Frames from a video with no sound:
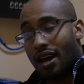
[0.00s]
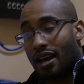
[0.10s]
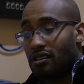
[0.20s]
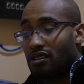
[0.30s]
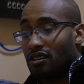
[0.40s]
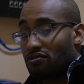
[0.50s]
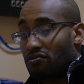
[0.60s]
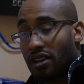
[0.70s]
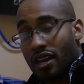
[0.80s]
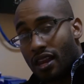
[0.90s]
And you just
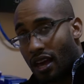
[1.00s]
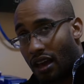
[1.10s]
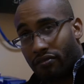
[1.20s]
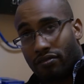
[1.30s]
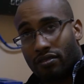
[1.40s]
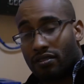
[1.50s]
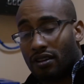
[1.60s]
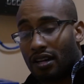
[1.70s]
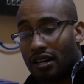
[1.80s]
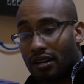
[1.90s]
really have
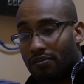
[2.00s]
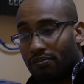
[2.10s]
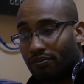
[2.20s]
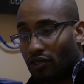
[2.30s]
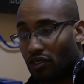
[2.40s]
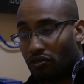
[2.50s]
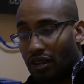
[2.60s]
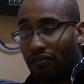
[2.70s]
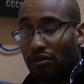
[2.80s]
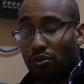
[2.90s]

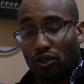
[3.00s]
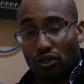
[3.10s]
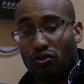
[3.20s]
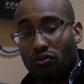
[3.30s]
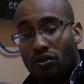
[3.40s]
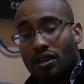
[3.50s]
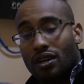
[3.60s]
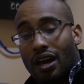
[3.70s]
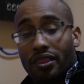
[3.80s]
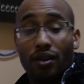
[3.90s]
to push through.
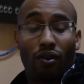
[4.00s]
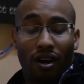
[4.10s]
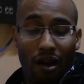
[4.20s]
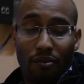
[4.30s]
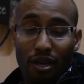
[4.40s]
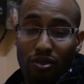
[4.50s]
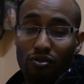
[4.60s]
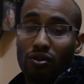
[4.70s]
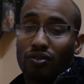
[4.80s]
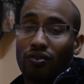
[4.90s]
I think what got me
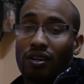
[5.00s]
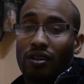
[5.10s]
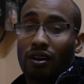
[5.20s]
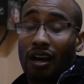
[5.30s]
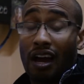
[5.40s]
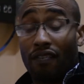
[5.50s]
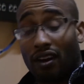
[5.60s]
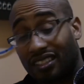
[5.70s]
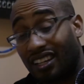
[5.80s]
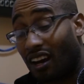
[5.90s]
through was when
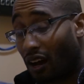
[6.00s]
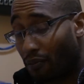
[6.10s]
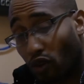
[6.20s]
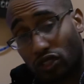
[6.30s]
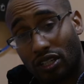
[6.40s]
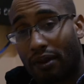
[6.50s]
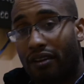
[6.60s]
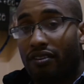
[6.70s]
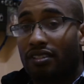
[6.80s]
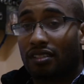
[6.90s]
because most of
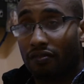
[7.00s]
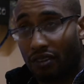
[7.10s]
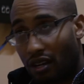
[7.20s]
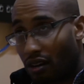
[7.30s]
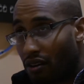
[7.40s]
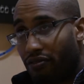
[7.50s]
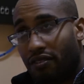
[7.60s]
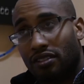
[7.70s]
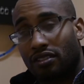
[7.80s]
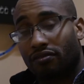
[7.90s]
my friends are
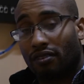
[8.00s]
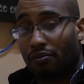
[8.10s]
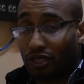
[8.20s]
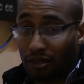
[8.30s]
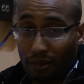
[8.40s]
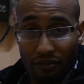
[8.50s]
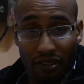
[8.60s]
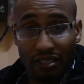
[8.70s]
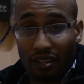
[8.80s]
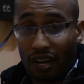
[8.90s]
videographers, most of my
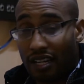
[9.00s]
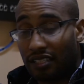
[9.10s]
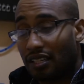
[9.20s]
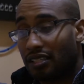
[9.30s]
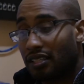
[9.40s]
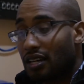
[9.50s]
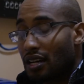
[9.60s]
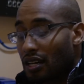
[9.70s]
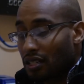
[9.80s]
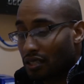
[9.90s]
friends are editors.
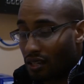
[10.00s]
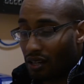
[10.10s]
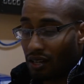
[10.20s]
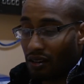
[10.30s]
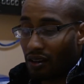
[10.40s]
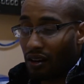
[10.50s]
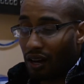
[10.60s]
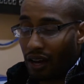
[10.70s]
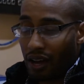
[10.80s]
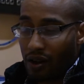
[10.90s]
So
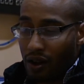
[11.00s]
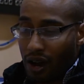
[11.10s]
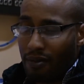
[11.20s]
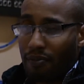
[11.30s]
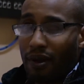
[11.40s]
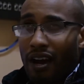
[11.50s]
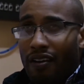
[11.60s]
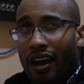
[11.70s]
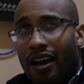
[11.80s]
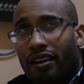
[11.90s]
I remember
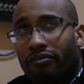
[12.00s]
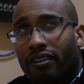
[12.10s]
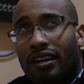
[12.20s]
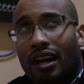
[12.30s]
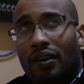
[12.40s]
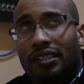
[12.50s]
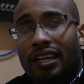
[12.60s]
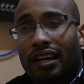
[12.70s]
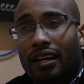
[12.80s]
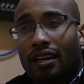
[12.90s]
I had a friend that was
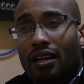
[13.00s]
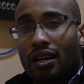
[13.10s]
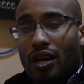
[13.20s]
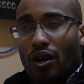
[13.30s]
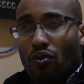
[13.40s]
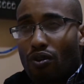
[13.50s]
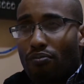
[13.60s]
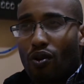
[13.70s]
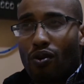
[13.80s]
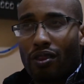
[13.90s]
like, we're
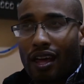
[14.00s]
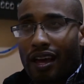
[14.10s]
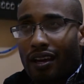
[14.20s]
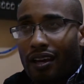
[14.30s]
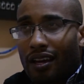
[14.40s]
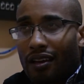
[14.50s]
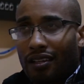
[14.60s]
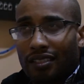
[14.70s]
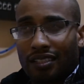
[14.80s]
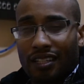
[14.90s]
both like
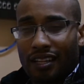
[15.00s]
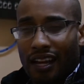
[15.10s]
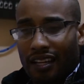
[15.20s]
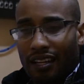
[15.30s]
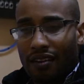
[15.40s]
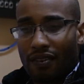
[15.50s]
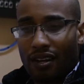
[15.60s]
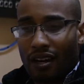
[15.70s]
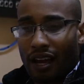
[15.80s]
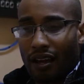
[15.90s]

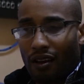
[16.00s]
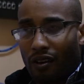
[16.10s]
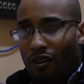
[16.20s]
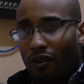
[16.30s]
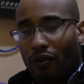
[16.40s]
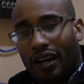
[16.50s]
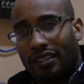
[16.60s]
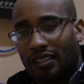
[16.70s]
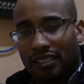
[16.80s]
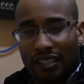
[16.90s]
living in or when I
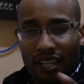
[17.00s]
was in the